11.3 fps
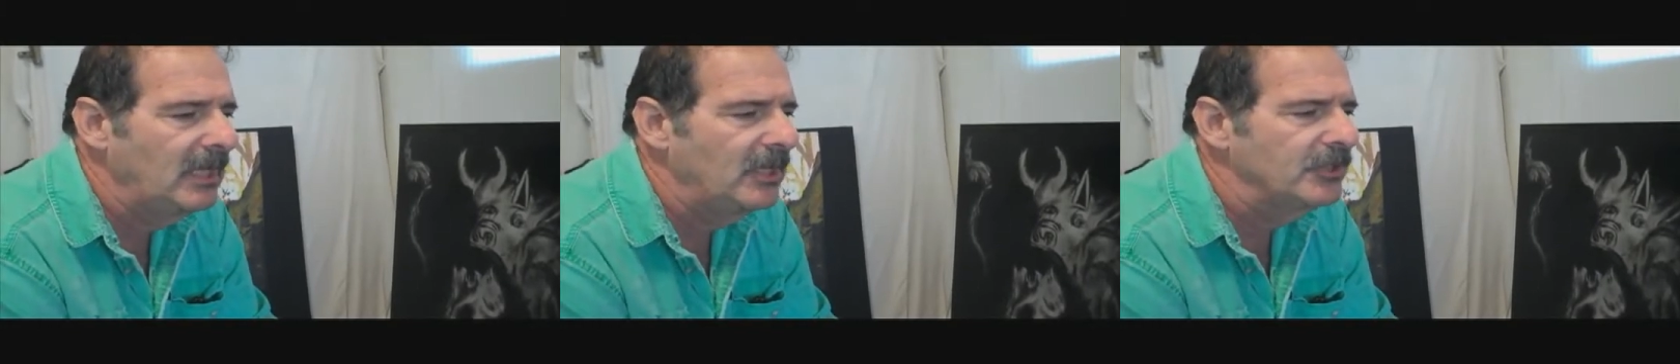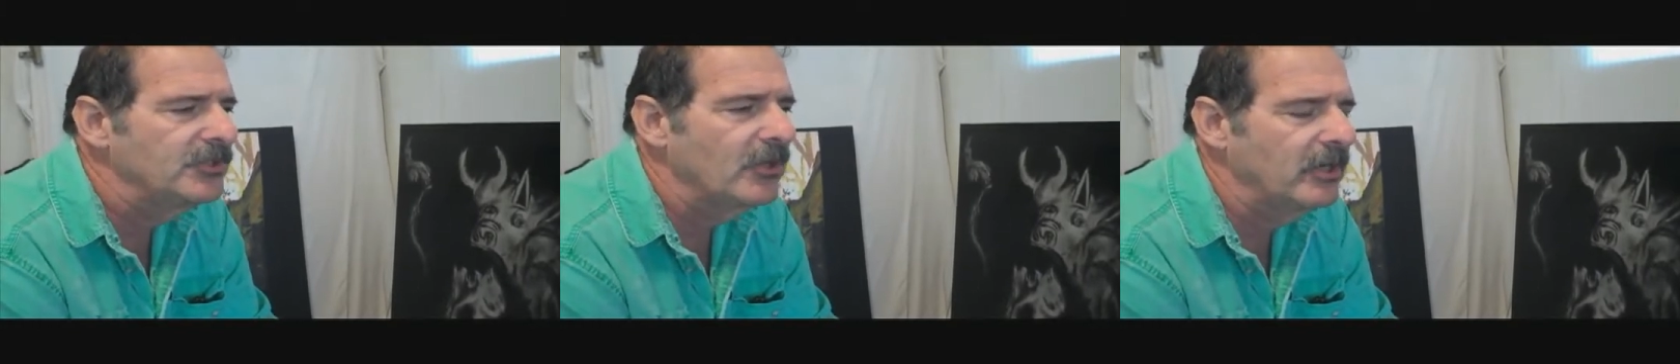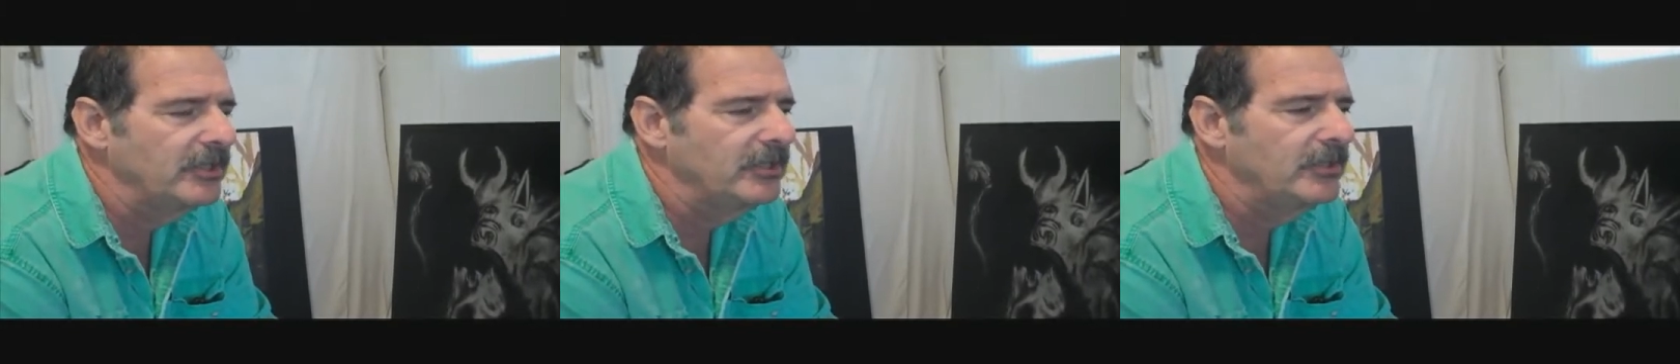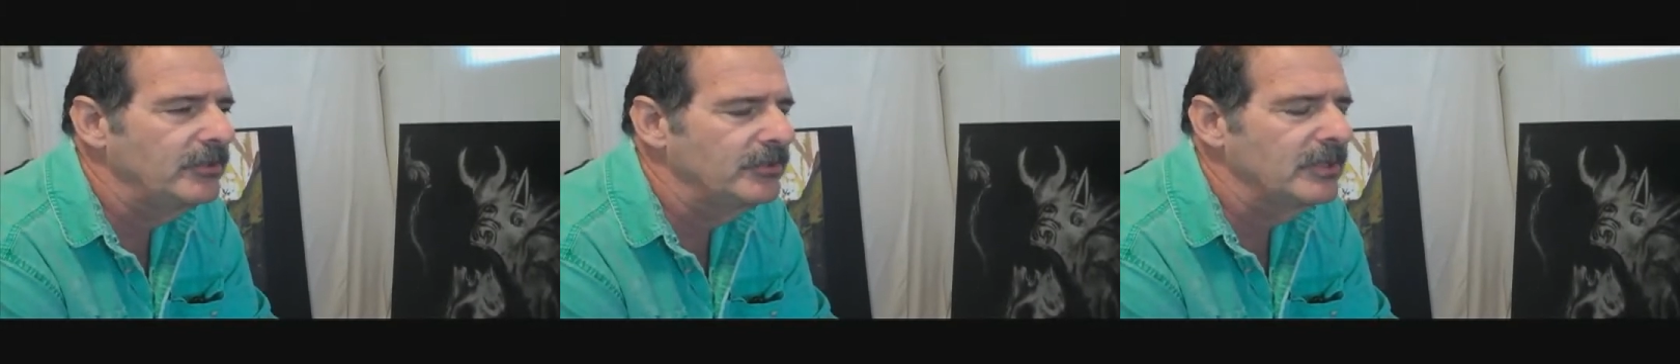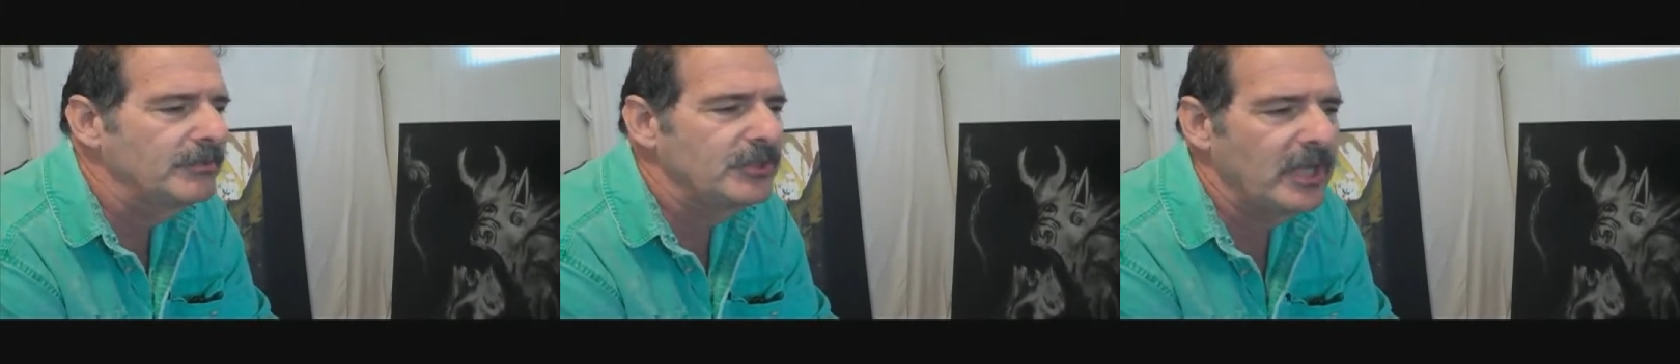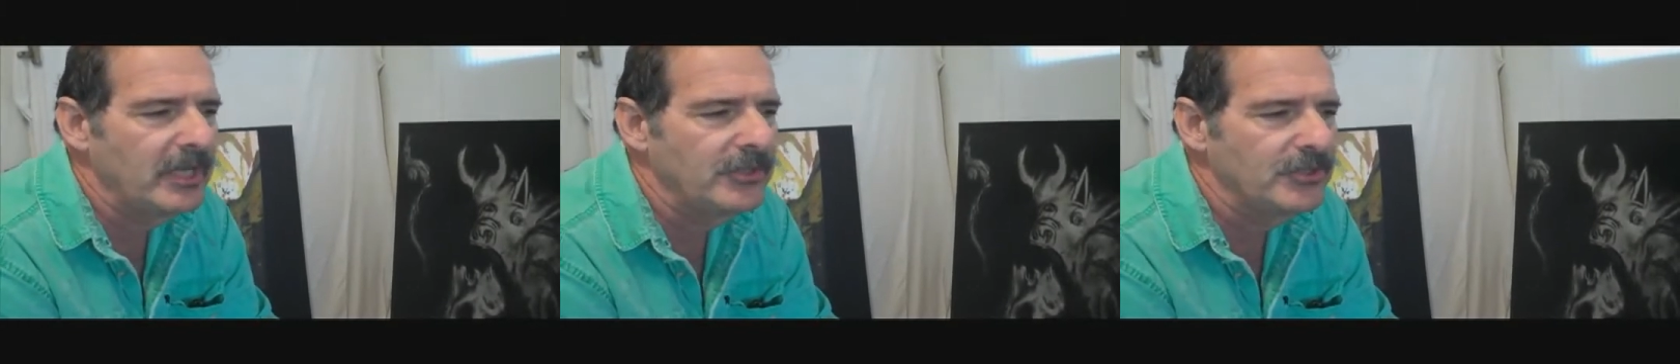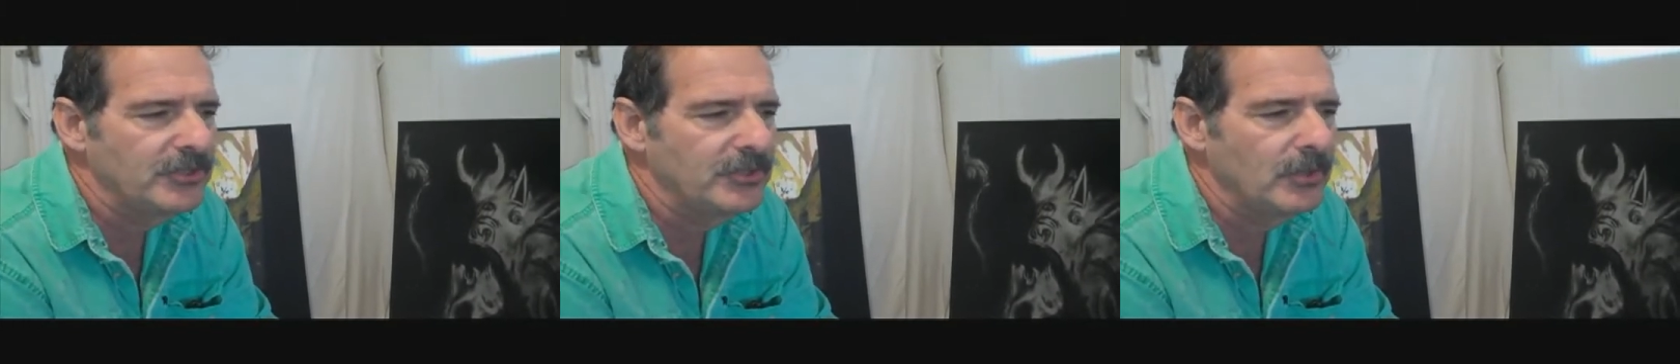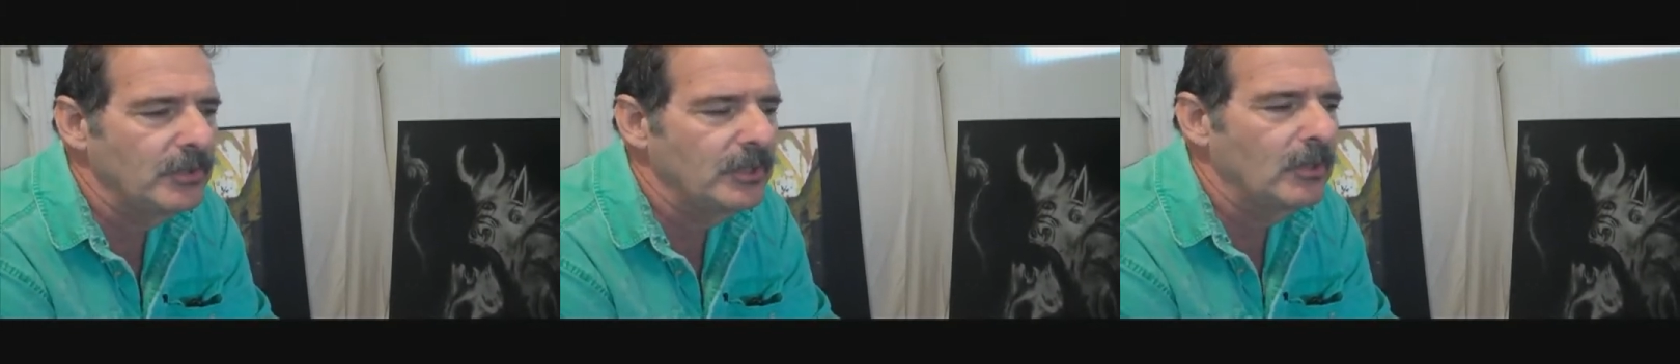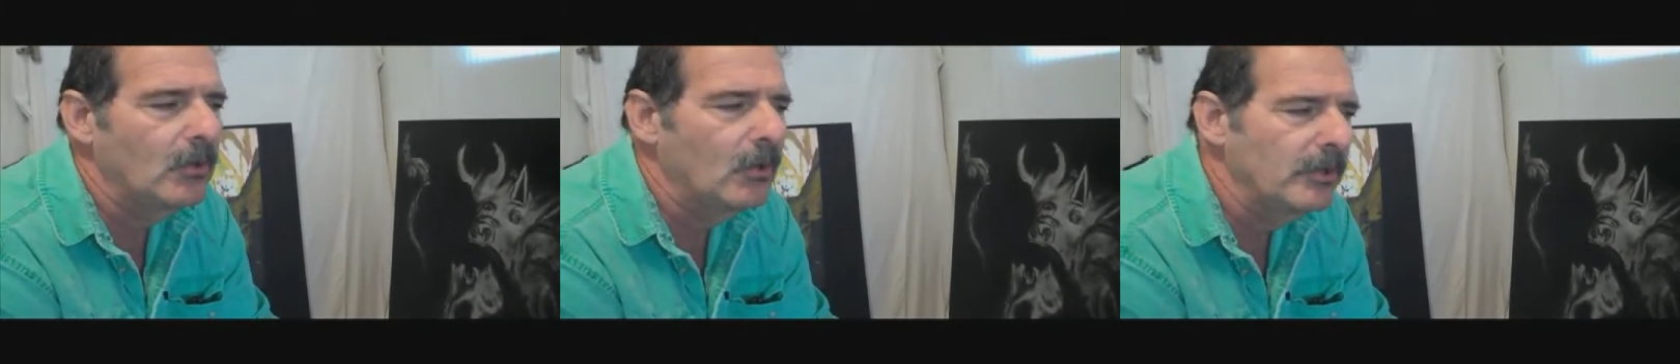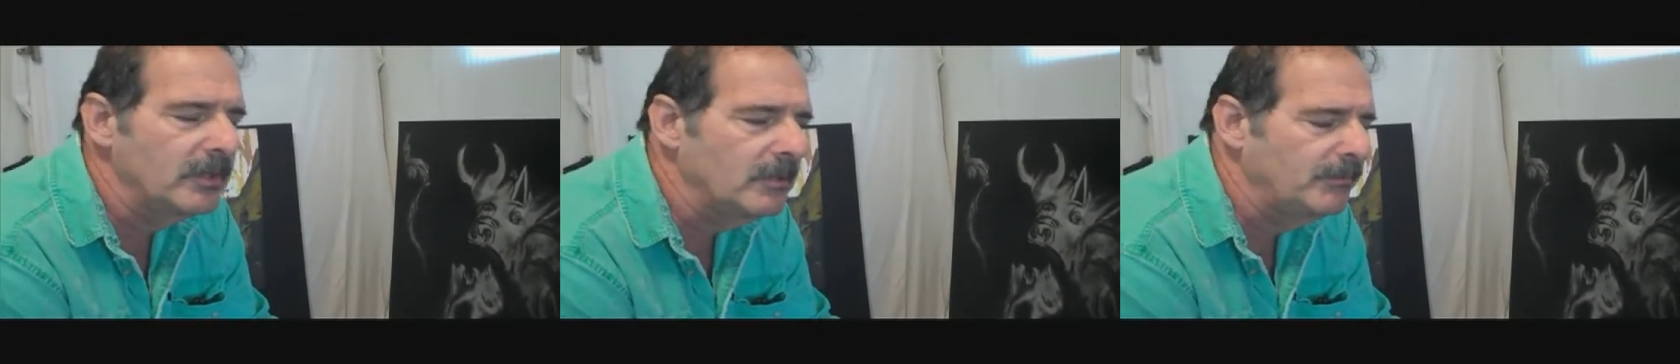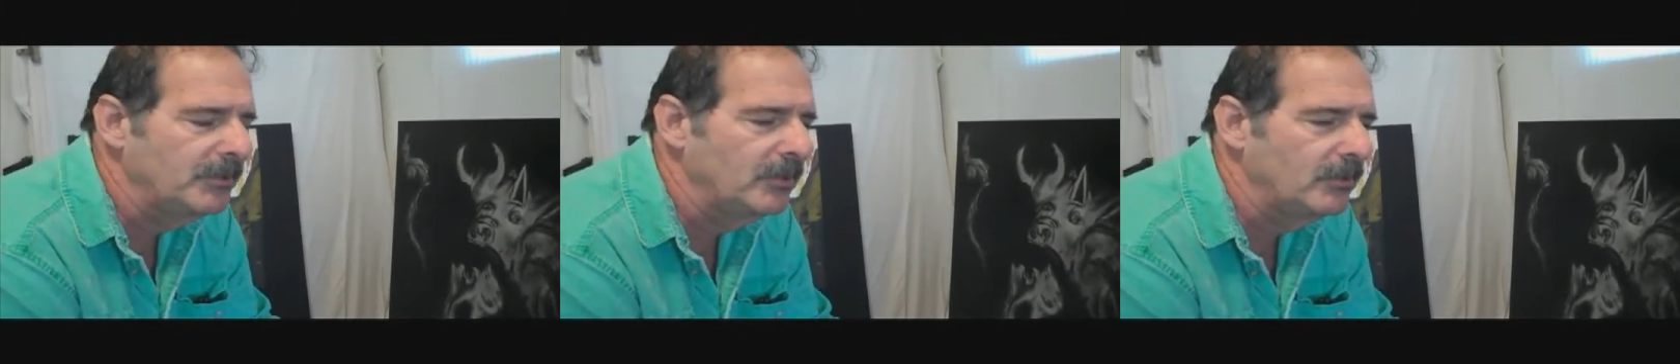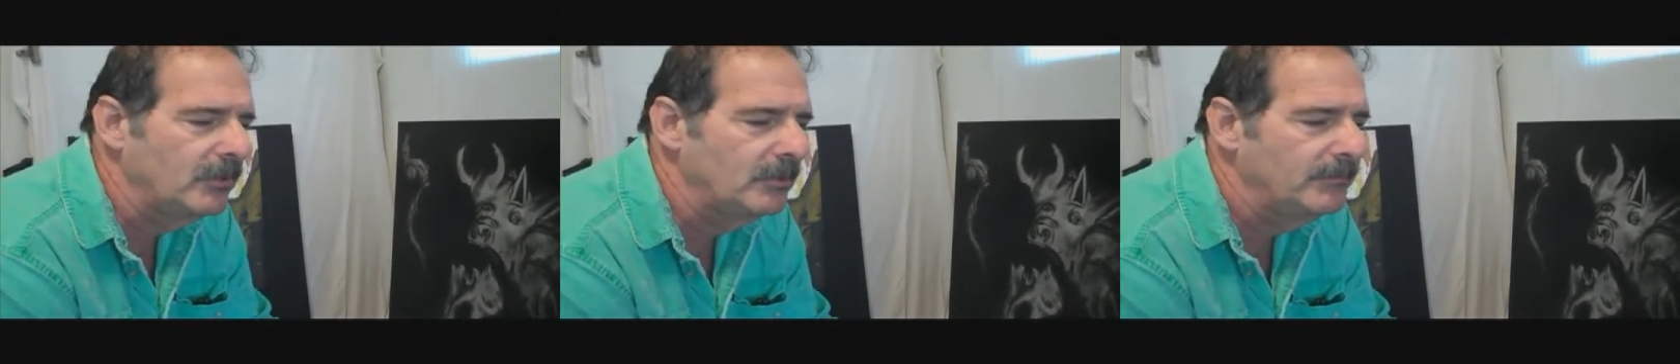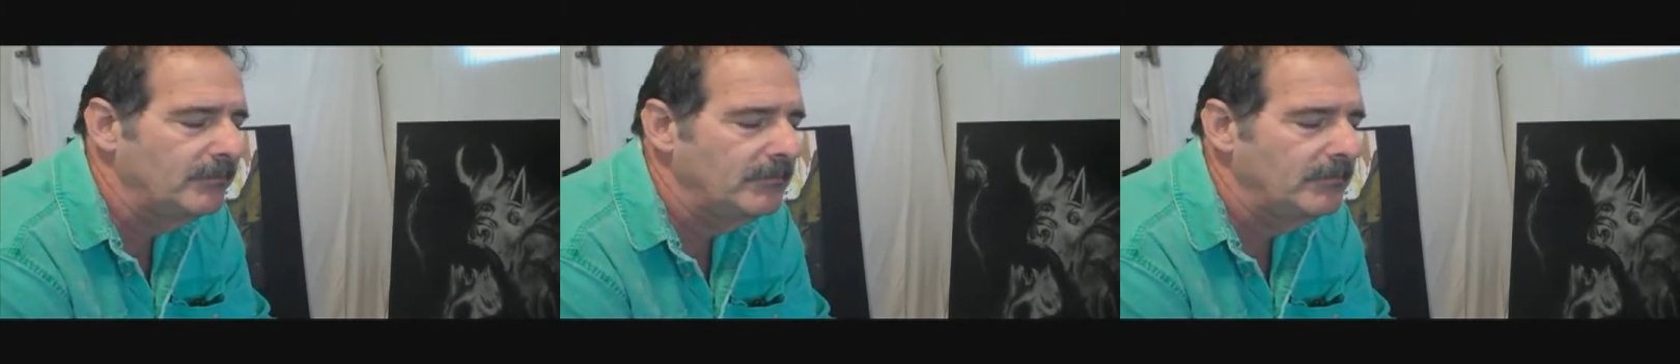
started to do some changes to it on the computer,